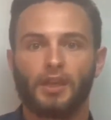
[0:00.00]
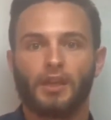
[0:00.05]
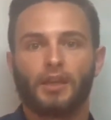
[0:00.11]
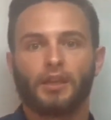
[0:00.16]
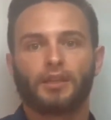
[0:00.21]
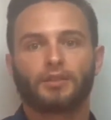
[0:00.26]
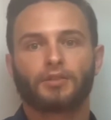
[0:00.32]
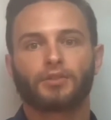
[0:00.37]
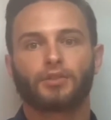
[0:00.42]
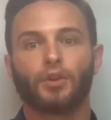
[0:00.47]

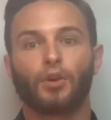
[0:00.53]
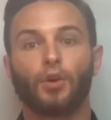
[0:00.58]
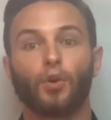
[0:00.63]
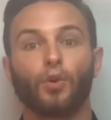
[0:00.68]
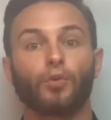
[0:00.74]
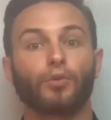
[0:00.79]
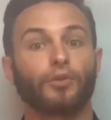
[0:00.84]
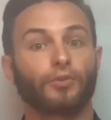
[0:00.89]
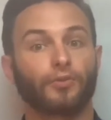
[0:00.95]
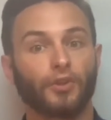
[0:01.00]

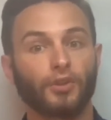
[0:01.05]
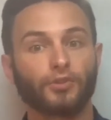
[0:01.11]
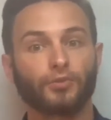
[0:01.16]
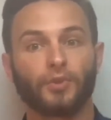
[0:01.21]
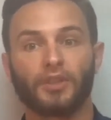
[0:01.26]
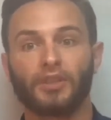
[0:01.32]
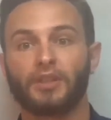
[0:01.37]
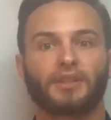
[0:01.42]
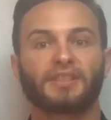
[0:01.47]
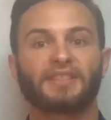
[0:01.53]
So the first
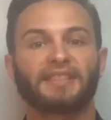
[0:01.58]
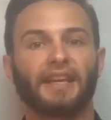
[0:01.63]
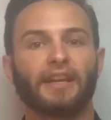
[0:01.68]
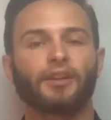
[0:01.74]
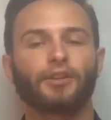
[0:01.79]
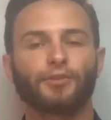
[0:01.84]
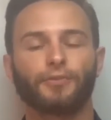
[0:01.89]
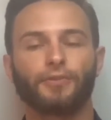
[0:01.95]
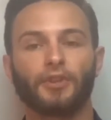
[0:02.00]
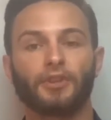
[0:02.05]
one, the
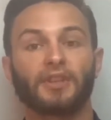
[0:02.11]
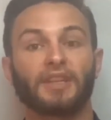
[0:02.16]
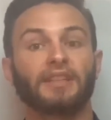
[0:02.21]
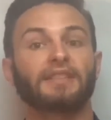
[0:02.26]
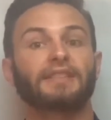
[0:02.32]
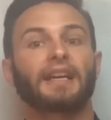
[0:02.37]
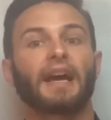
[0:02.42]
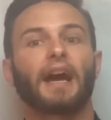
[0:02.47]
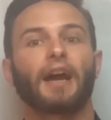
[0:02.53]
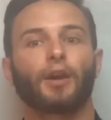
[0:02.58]
stairs fill the
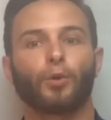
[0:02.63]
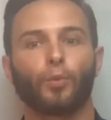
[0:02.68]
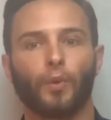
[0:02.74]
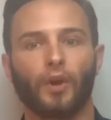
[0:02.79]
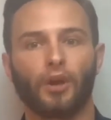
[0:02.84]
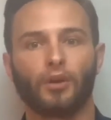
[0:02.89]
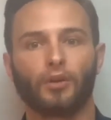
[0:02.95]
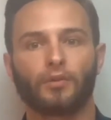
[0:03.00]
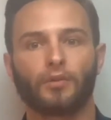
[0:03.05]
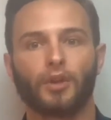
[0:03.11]
entire
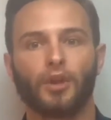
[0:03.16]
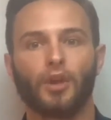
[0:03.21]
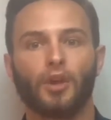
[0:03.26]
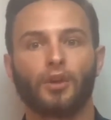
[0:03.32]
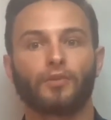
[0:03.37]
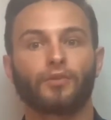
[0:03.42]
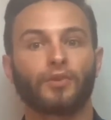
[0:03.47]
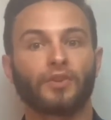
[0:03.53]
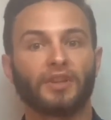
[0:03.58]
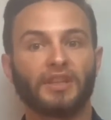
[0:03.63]
well.
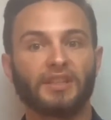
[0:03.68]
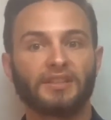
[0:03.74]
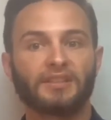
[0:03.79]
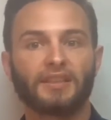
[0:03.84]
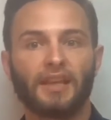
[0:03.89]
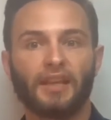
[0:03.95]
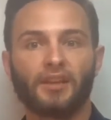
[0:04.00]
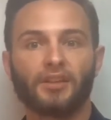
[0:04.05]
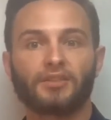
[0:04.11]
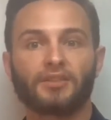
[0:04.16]
For these
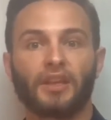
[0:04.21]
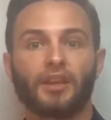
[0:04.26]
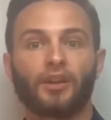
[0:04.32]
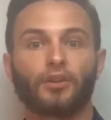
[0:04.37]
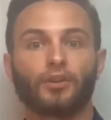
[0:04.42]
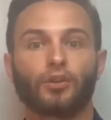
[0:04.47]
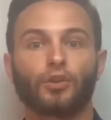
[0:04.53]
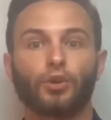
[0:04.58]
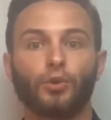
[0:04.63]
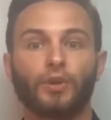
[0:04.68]
stairs, they are
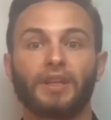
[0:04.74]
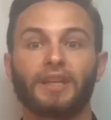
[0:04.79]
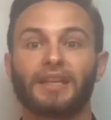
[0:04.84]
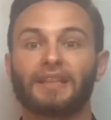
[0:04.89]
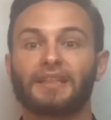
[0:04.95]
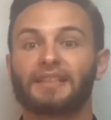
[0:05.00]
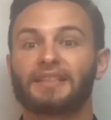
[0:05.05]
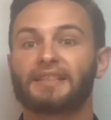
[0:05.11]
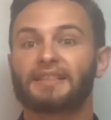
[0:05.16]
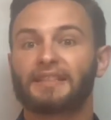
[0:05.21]
included in
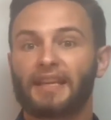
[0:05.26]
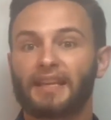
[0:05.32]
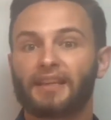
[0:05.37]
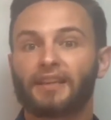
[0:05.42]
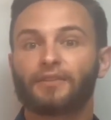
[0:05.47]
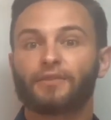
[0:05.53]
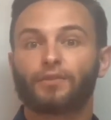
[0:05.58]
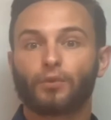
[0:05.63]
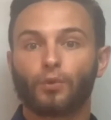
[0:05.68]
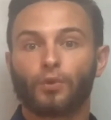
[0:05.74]
the
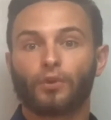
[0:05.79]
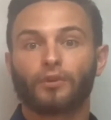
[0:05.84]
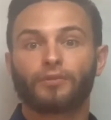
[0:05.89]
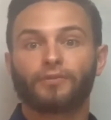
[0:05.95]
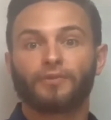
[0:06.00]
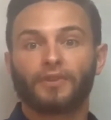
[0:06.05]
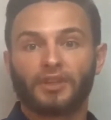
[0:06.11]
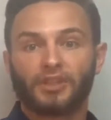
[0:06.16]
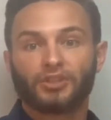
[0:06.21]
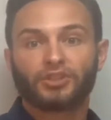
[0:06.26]
2nd floor
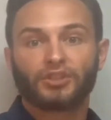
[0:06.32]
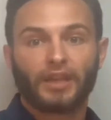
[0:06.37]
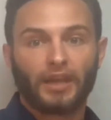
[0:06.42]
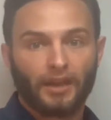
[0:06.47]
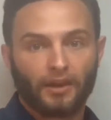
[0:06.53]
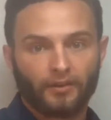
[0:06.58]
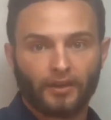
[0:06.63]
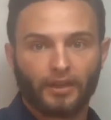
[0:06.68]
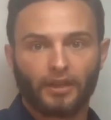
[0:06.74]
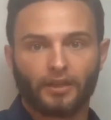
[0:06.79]
finished
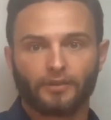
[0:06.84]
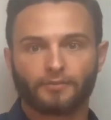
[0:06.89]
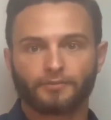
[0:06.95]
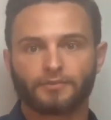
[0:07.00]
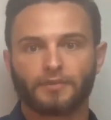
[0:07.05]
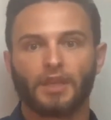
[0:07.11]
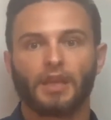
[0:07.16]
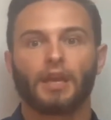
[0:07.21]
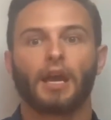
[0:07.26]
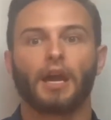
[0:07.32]
area.
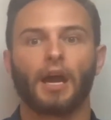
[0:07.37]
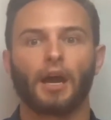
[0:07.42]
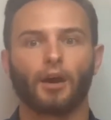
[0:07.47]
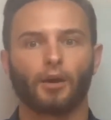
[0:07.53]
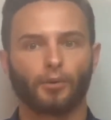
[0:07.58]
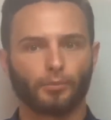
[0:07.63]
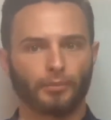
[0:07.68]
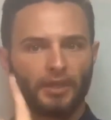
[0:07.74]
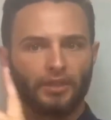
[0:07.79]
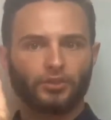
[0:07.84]

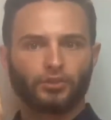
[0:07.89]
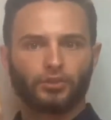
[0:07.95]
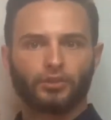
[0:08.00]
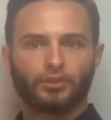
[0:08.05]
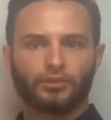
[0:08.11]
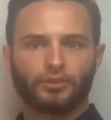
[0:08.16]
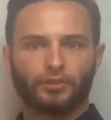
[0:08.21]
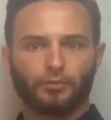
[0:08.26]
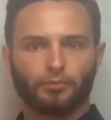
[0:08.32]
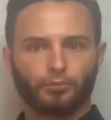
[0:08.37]
I'll make sure
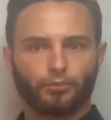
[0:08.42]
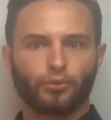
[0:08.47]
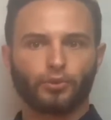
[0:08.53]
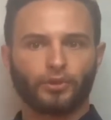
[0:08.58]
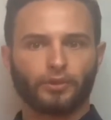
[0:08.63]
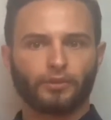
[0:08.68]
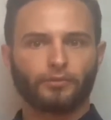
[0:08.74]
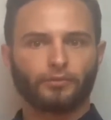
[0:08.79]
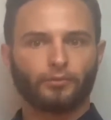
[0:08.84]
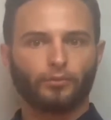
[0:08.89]
to
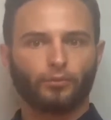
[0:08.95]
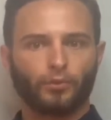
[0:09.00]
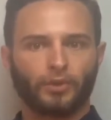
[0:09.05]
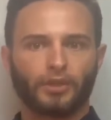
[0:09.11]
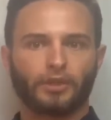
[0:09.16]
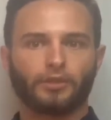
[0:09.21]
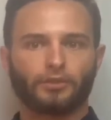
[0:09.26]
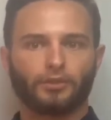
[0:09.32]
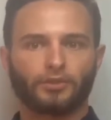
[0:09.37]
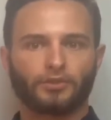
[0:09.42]
put what
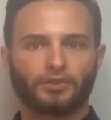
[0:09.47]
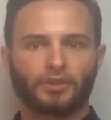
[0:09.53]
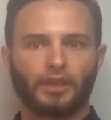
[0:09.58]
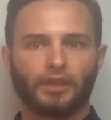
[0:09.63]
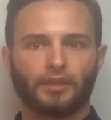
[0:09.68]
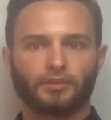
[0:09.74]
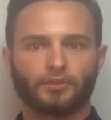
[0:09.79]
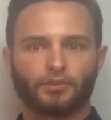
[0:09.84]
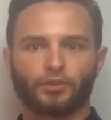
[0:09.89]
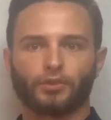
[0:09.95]
it looks
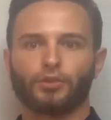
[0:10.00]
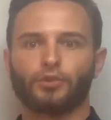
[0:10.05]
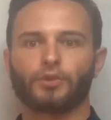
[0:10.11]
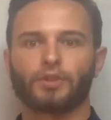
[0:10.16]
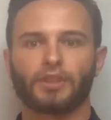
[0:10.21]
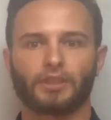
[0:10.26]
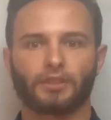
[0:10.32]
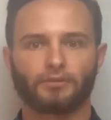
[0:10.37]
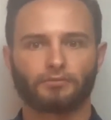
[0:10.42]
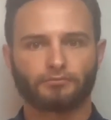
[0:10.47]
like so you
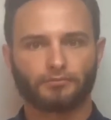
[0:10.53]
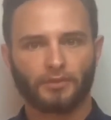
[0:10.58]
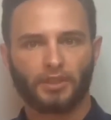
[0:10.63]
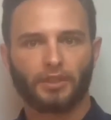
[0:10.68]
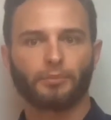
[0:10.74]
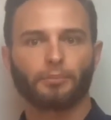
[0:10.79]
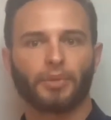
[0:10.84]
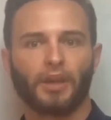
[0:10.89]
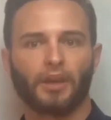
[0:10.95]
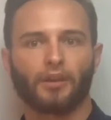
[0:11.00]
can
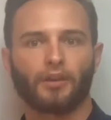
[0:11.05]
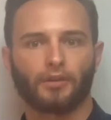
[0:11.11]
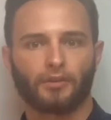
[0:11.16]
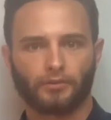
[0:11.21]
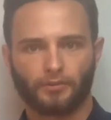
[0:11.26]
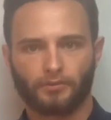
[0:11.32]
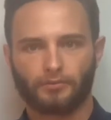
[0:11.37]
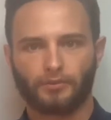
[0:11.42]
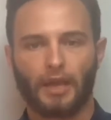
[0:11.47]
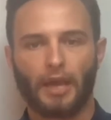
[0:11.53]
compare
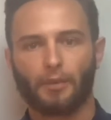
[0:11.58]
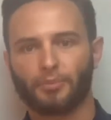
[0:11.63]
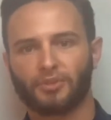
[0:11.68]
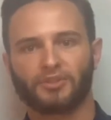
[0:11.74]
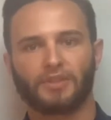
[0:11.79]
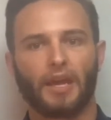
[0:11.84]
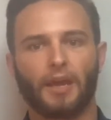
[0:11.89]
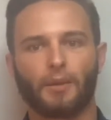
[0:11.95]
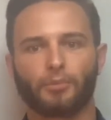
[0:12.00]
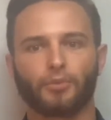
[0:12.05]
apples
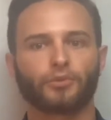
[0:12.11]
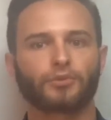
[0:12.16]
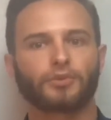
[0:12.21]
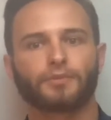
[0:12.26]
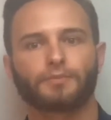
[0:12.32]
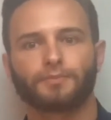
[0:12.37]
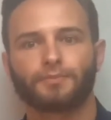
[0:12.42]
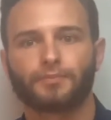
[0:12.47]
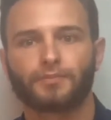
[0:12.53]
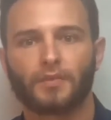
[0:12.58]
to apples.
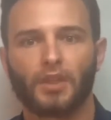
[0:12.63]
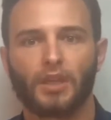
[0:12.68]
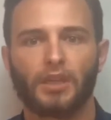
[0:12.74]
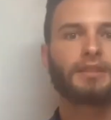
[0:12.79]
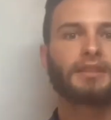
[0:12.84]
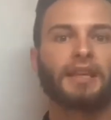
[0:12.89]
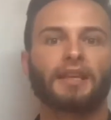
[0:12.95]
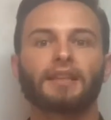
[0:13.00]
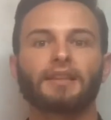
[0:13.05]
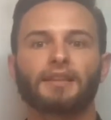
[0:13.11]

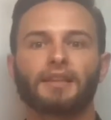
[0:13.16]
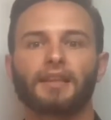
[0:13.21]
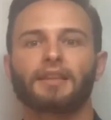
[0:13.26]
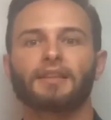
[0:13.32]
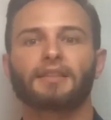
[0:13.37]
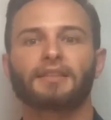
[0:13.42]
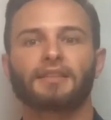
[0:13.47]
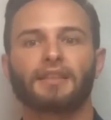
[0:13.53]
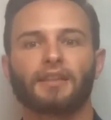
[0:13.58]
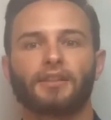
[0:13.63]
Second thing,
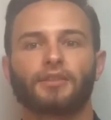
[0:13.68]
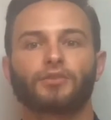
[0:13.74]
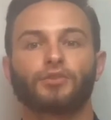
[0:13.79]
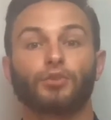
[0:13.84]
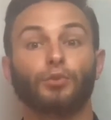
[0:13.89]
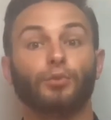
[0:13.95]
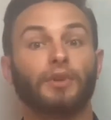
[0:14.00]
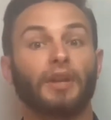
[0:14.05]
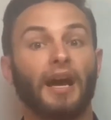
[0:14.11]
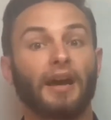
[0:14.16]
the stairs
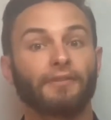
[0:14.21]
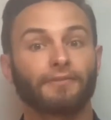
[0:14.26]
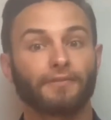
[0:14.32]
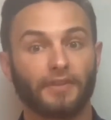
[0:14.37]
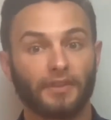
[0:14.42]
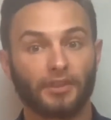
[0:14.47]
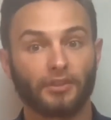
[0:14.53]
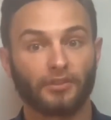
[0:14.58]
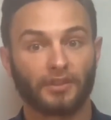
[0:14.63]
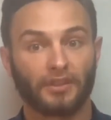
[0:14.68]
do not
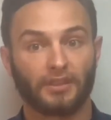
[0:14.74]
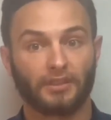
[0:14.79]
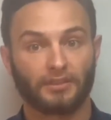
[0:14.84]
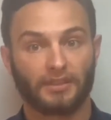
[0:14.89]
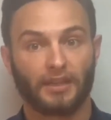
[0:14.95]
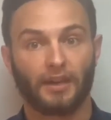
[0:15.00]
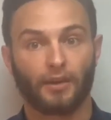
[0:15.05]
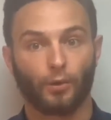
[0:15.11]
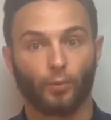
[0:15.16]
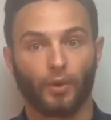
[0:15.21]
fill the
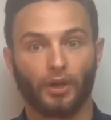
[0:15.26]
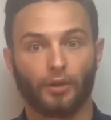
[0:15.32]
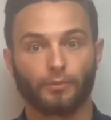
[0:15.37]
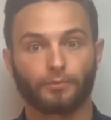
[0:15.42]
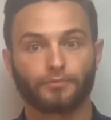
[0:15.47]
entire well.